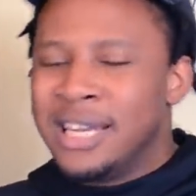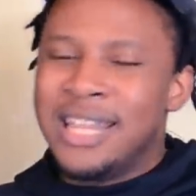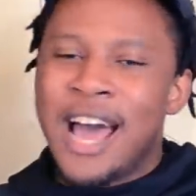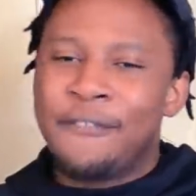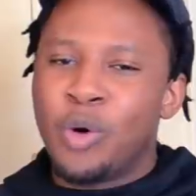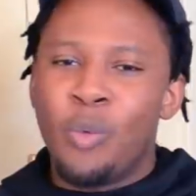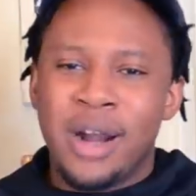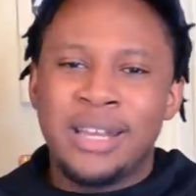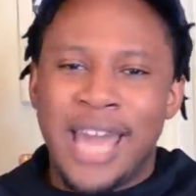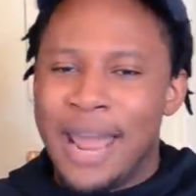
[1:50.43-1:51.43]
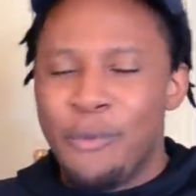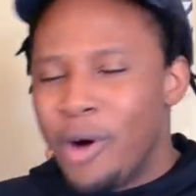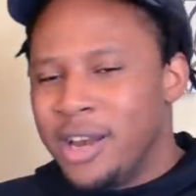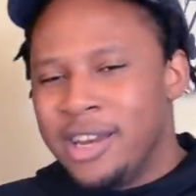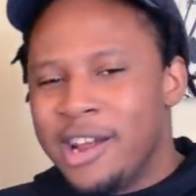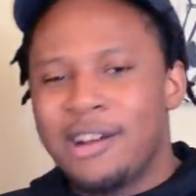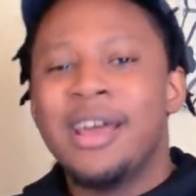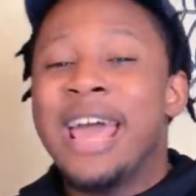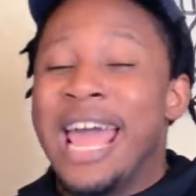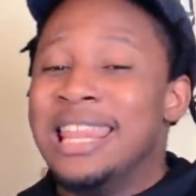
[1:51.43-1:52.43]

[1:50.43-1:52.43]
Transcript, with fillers: did that for one game, one year,